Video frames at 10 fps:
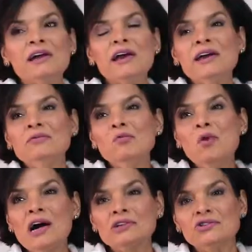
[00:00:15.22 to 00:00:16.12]
and
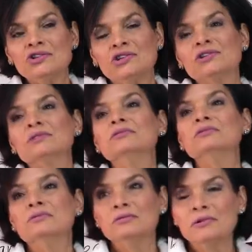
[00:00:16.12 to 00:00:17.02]
watch,
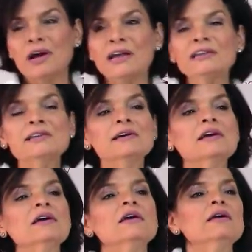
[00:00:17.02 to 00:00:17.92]
right?
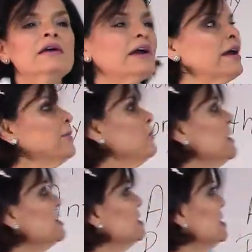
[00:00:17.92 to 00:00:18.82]
And
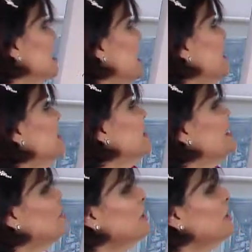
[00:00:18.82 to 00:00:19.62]
we said that